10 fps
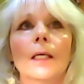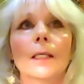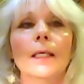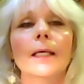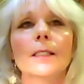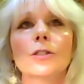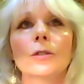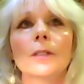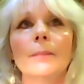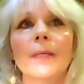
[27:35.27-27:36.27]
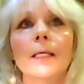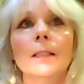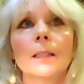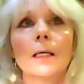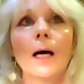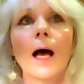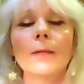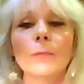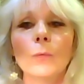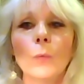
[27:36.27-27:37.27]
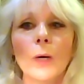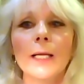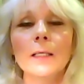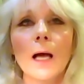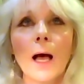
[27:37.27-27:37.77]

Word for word: Yeah, so when